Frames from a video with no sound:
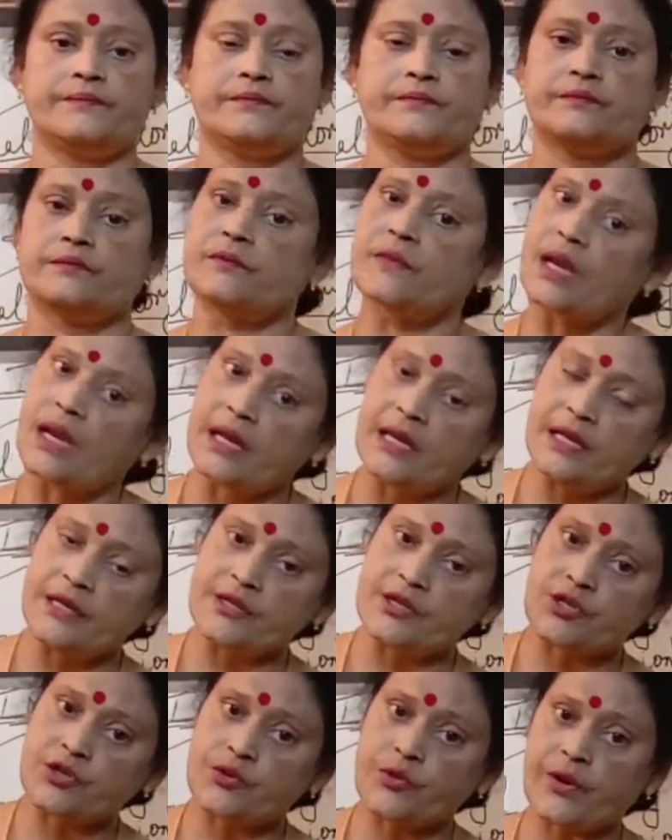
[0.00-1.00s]
Clear,
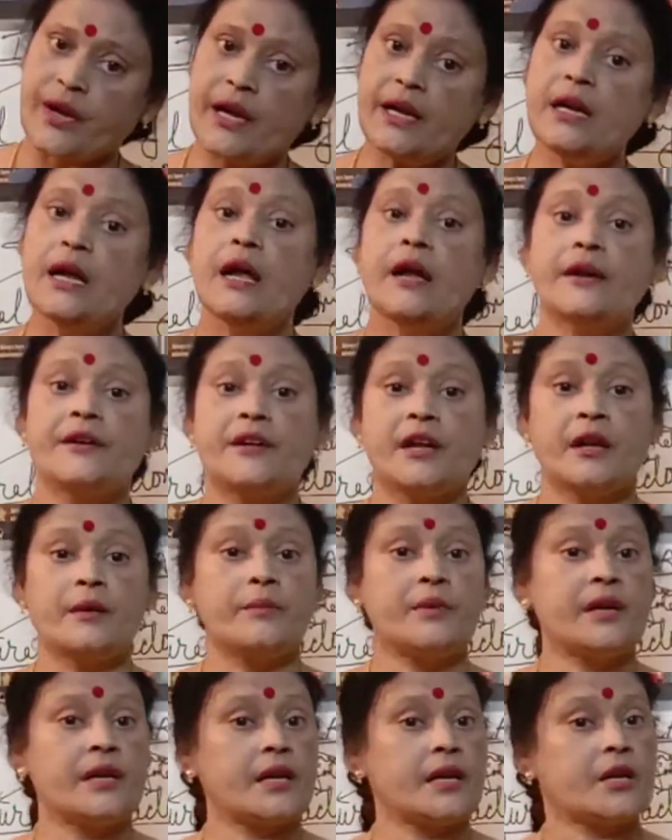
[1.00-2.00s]
student? Turmeric,
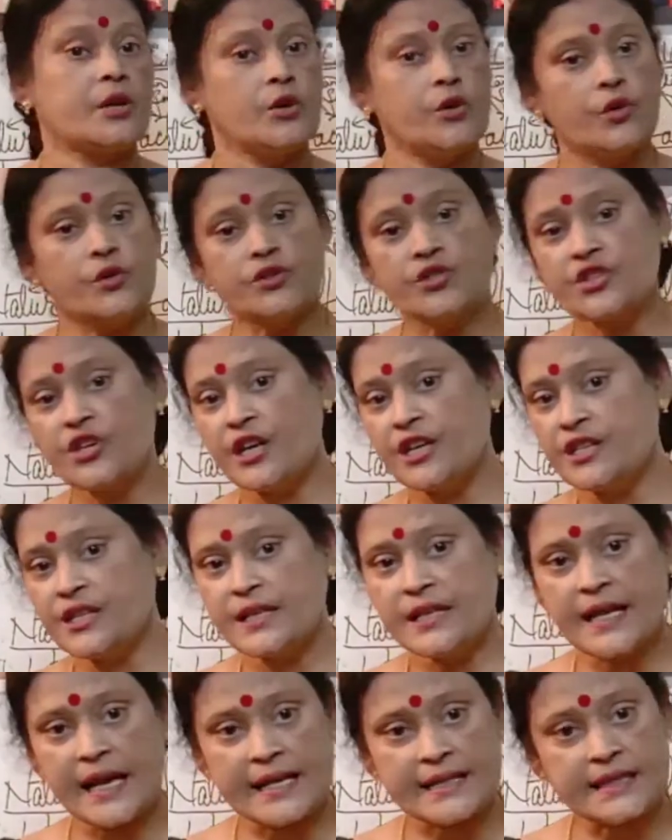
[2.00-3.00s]
no change in
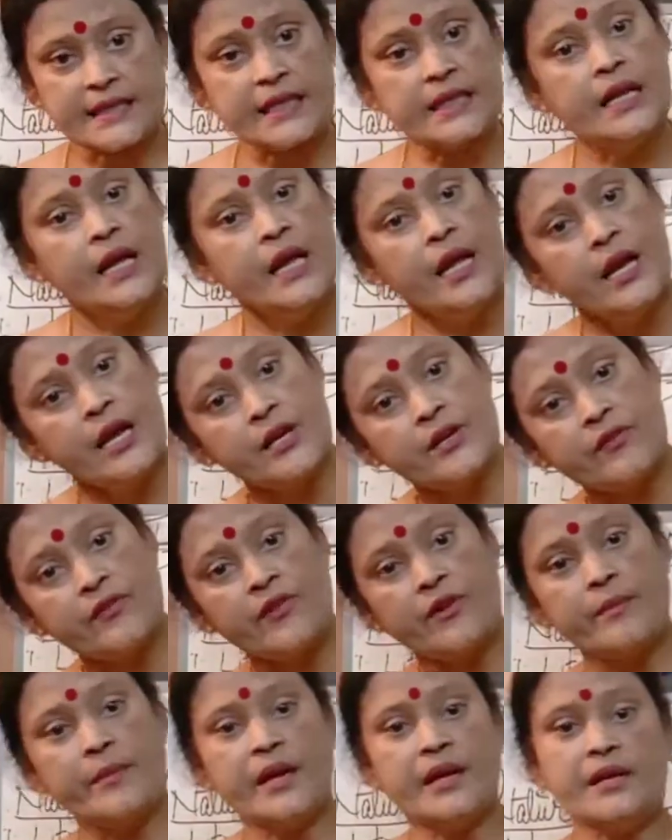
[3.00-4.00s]
acid, it will remain
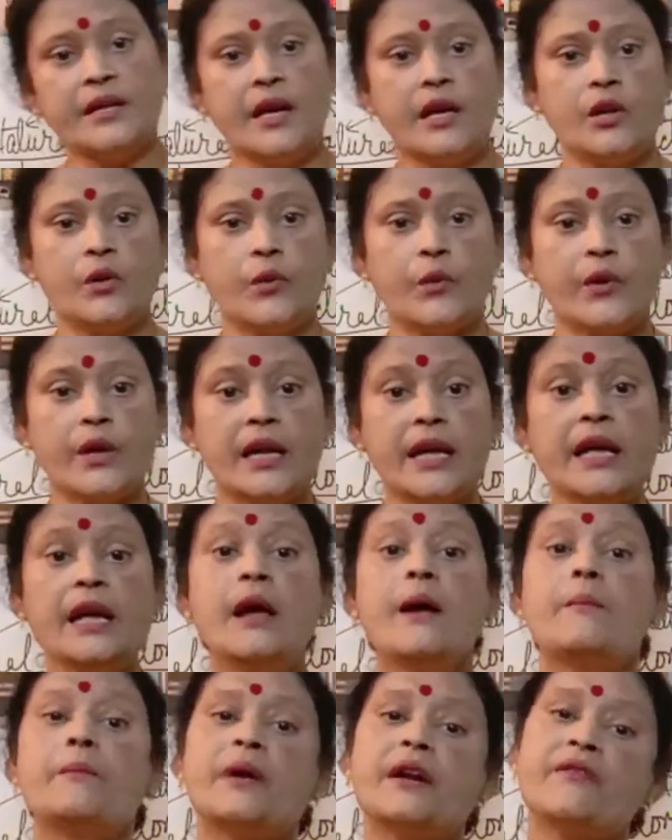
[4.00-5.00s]
yellow only, but
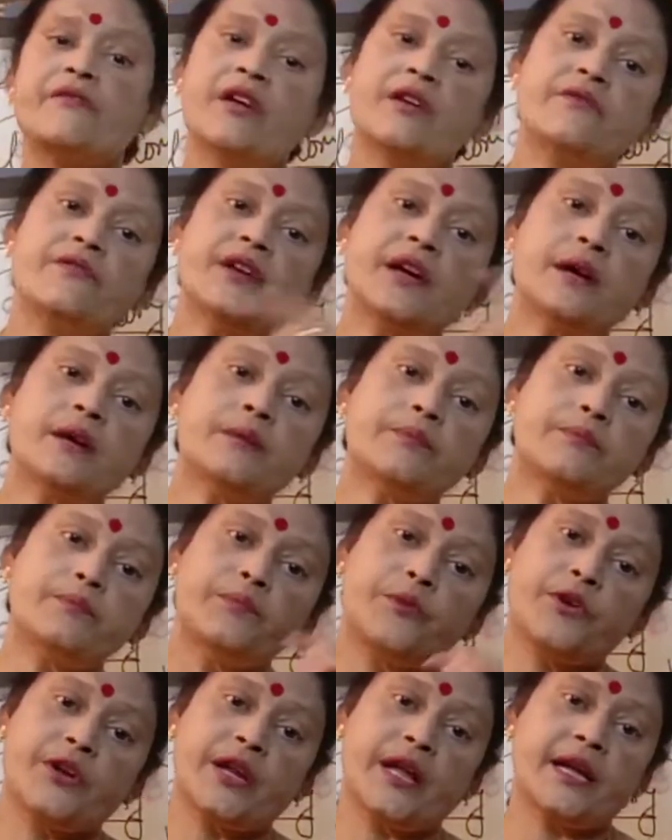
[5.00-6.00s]
when we are putting
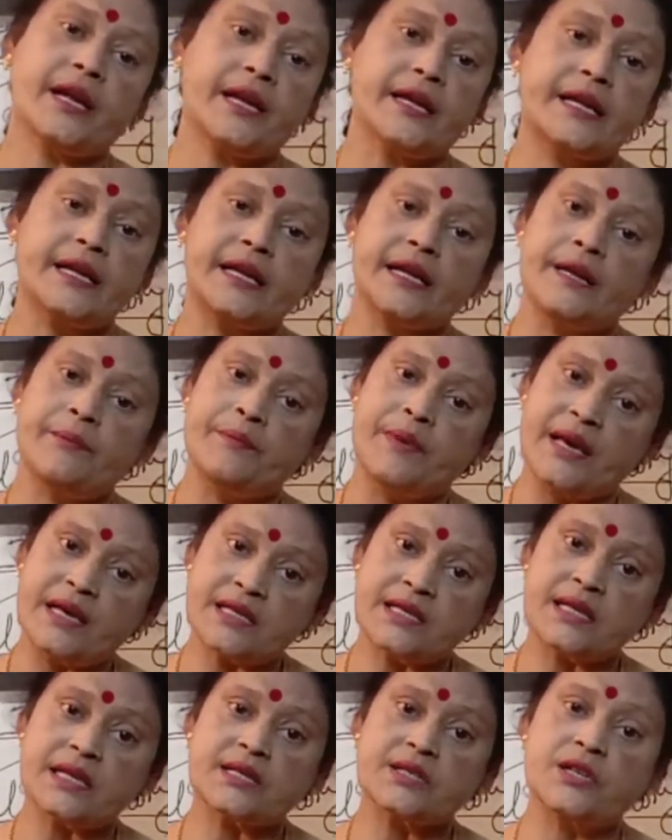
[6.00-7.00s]
it in a basic
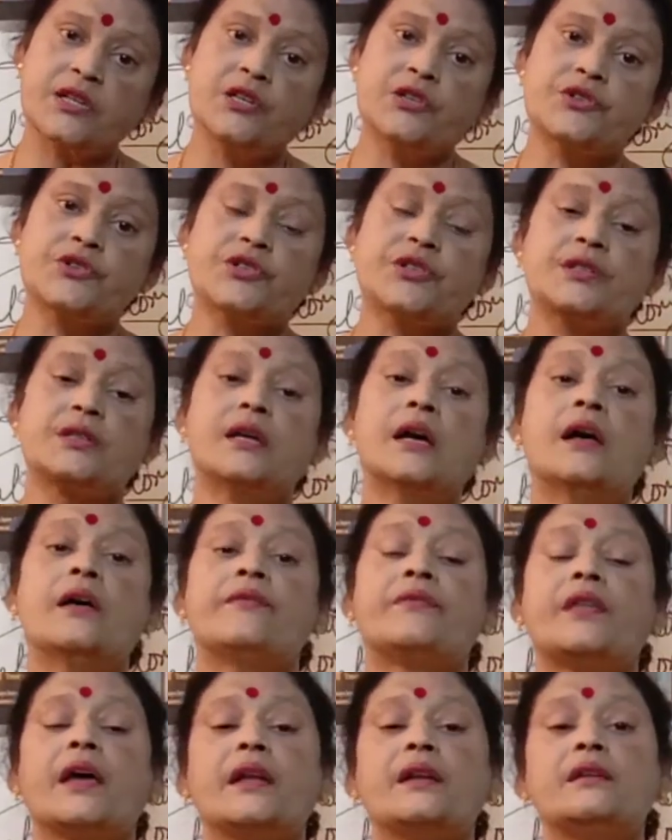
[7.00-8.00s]
solution,
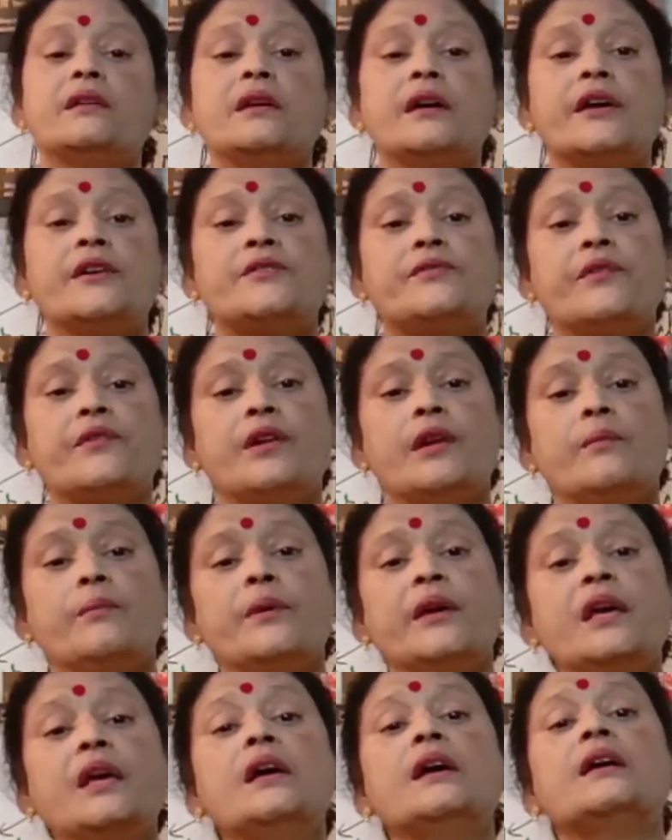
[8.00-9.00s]
then it will be
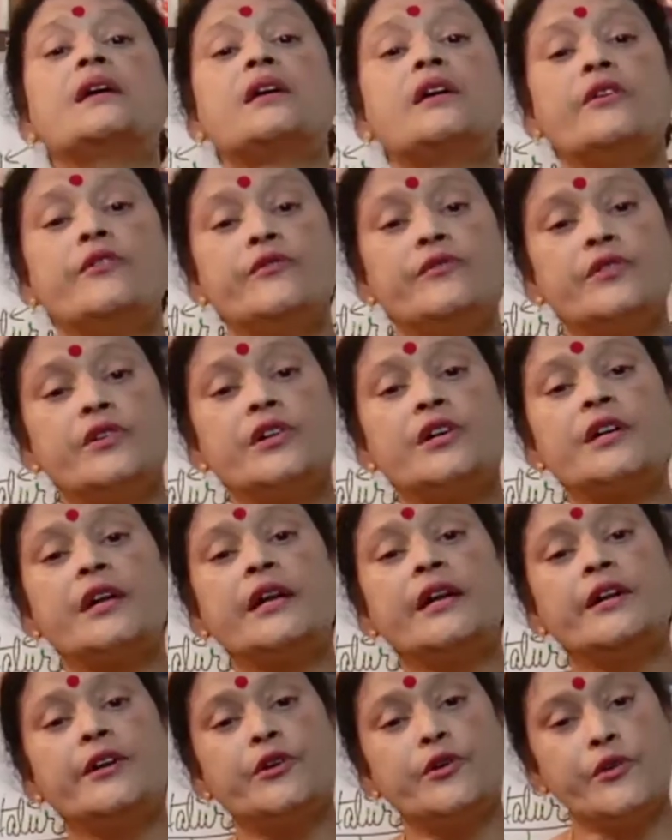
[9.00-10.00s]
convert into
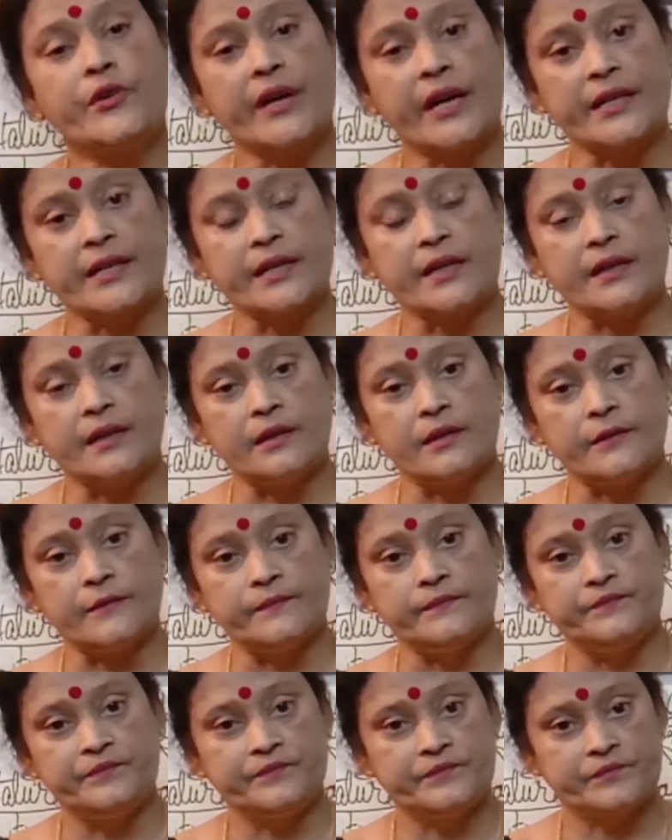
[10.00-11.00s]
red color.
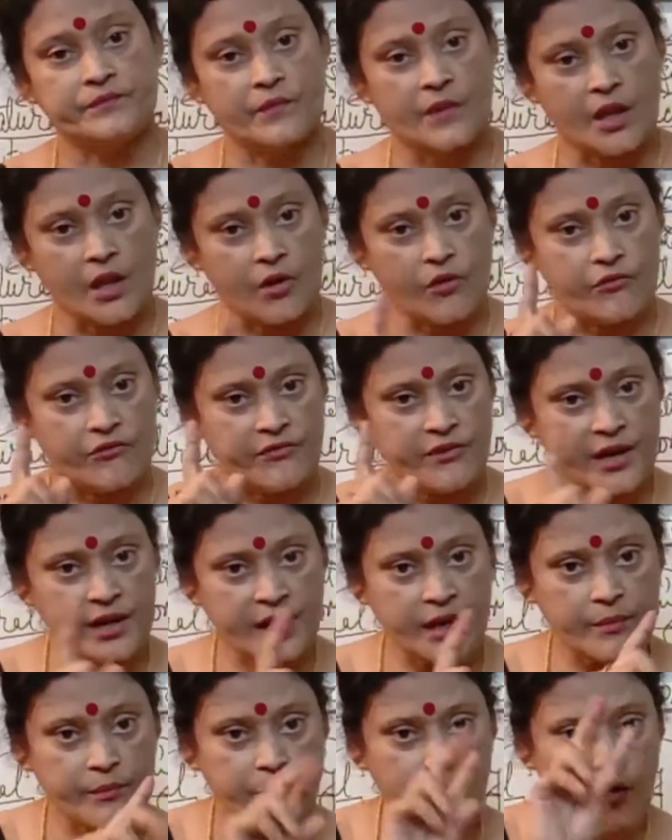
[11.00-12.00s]
Now very
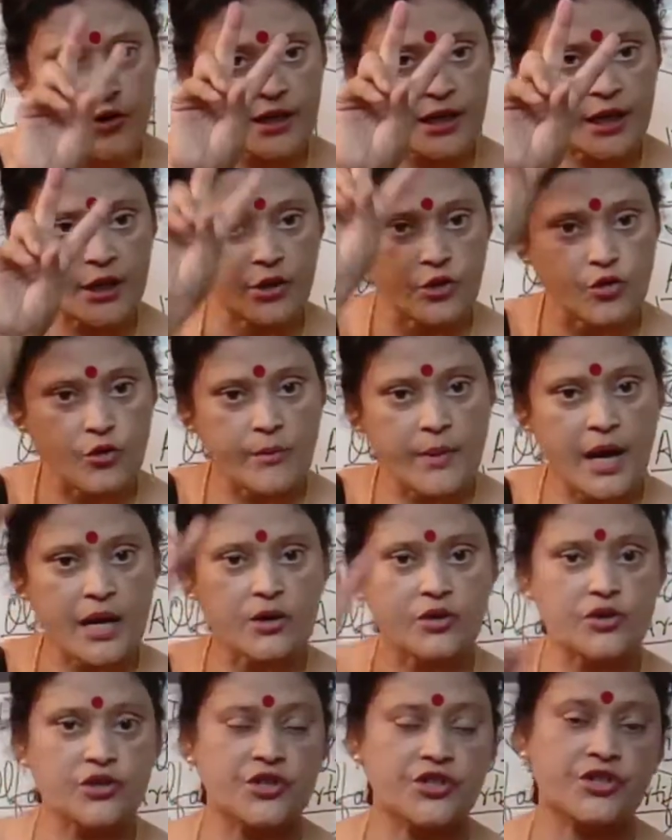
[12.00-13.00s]
important 2-mark
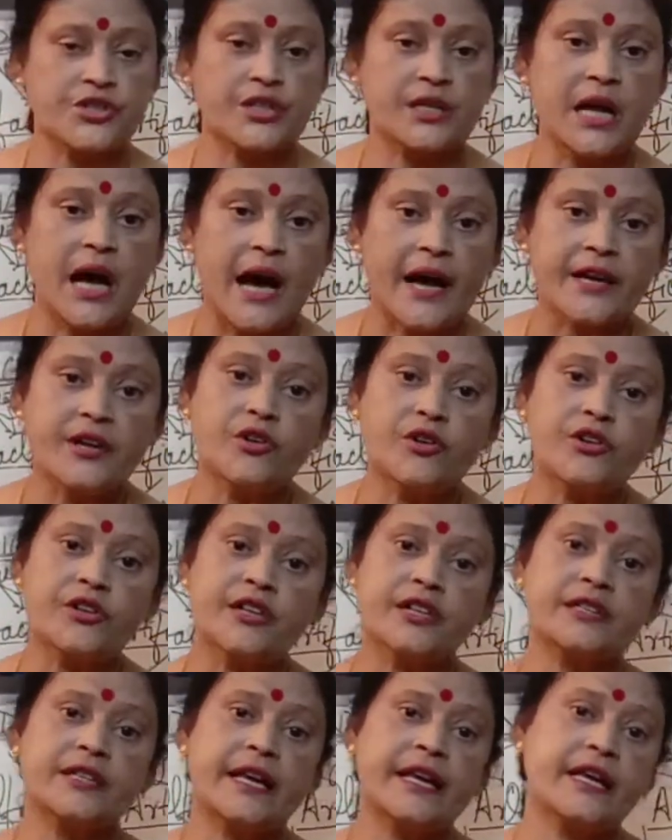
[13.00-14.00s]
question, high order
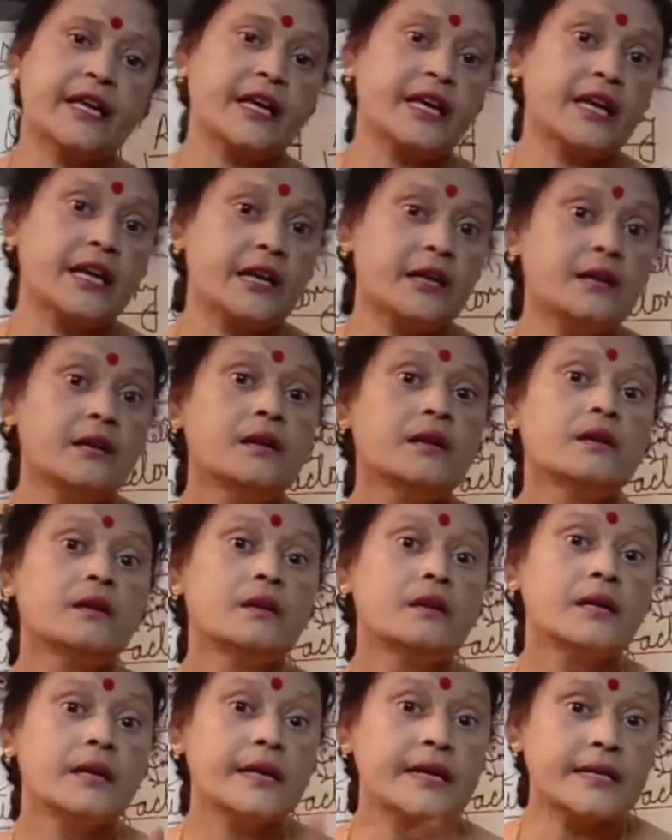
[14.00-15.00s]
thinking in
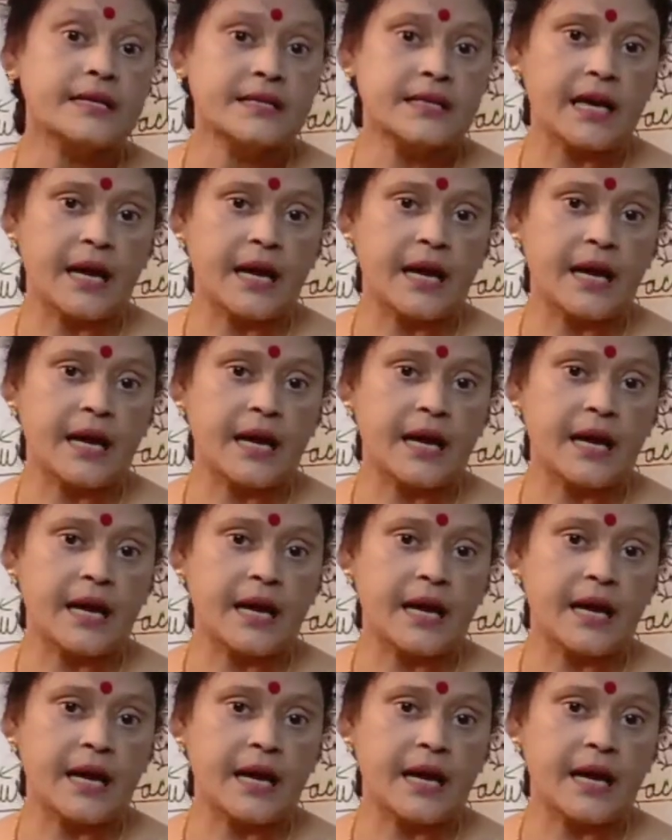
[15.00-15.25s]
exam.